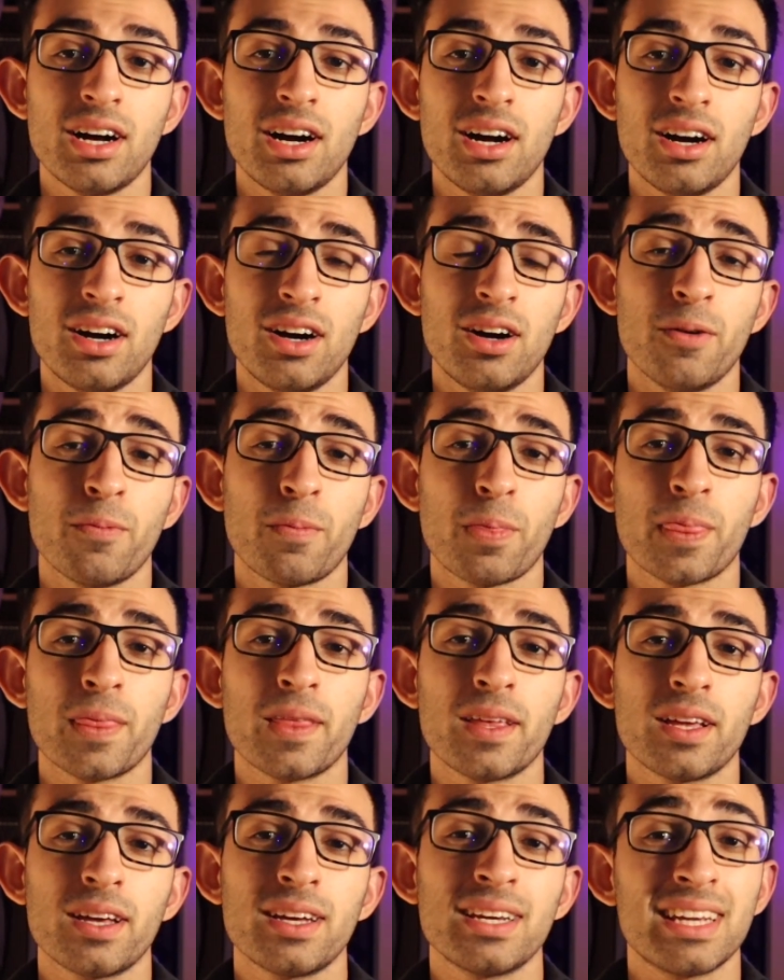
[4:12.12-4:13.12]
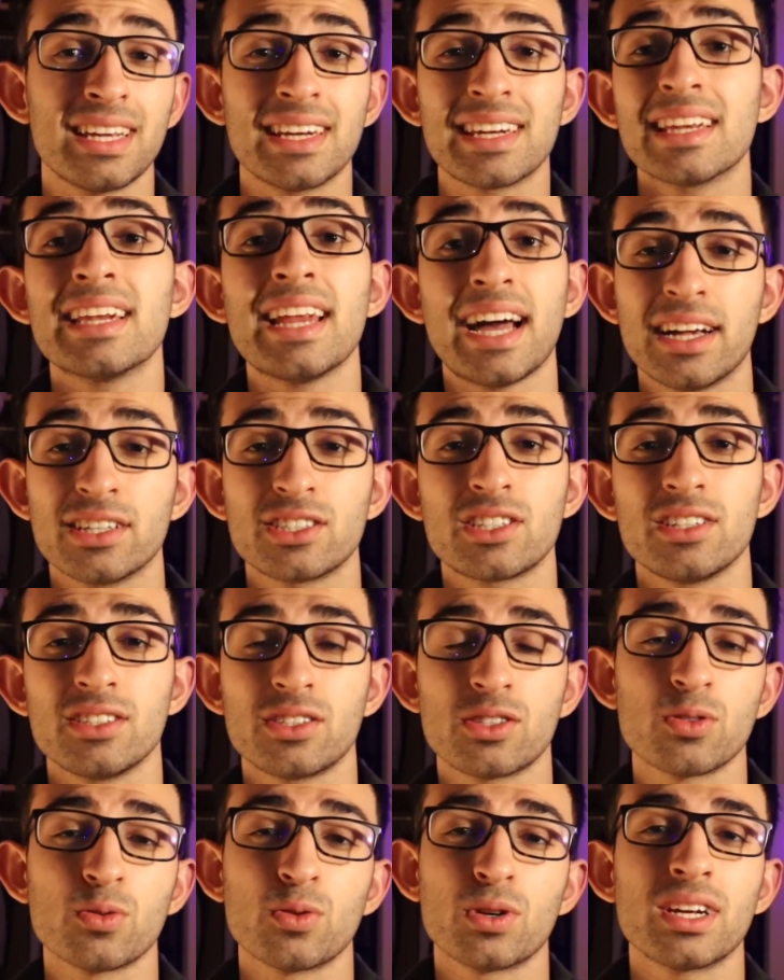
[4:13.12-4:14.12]
uh, an international
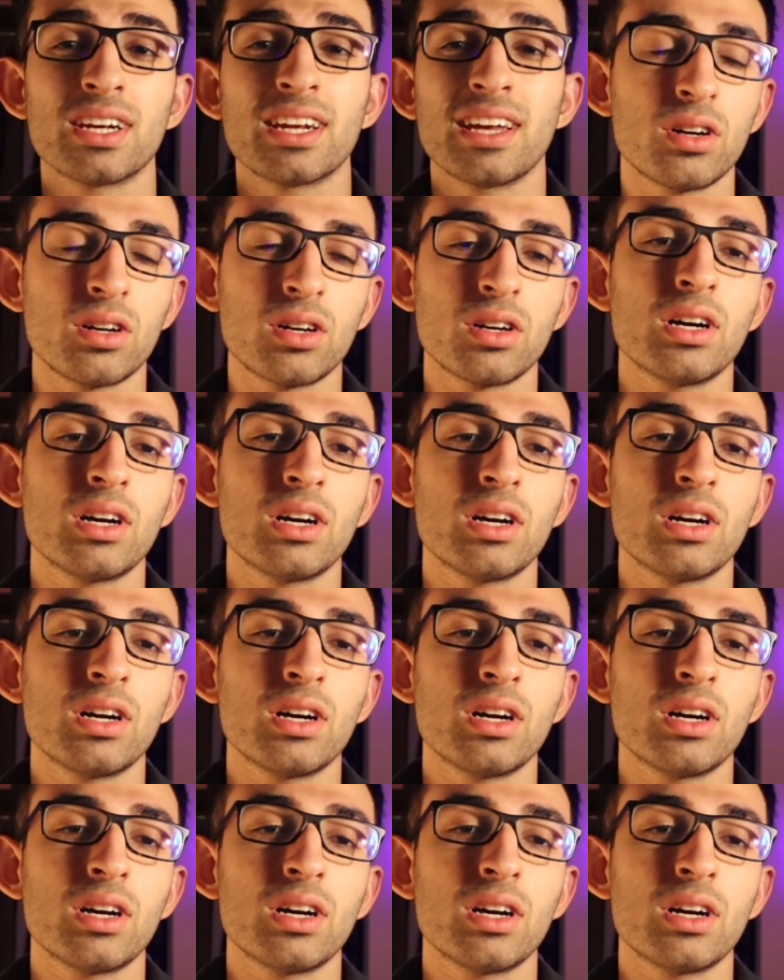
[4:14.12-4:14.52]
student